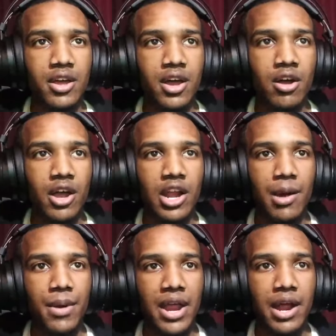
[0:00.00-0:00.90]
Okay,
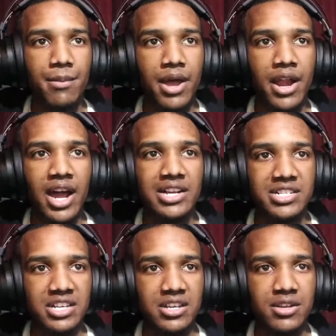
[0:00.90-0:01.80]
not bad, not bad. I
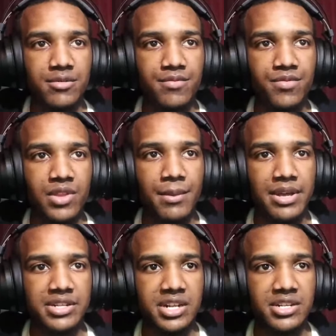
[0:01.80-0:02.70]
see. That
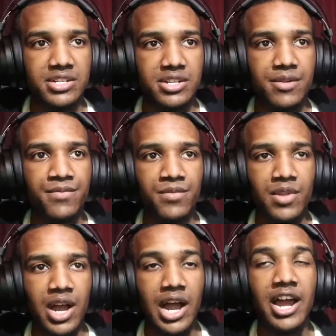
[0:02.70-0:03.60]
makes sense.
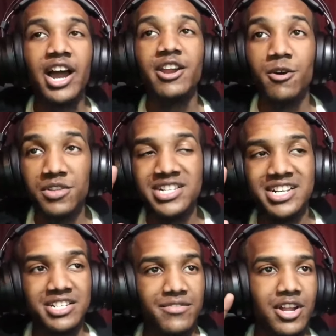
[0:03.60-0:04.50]
I, I know this
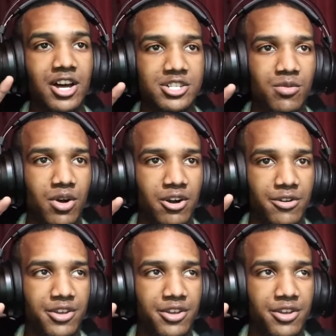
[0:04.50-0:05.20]
because of Lost World.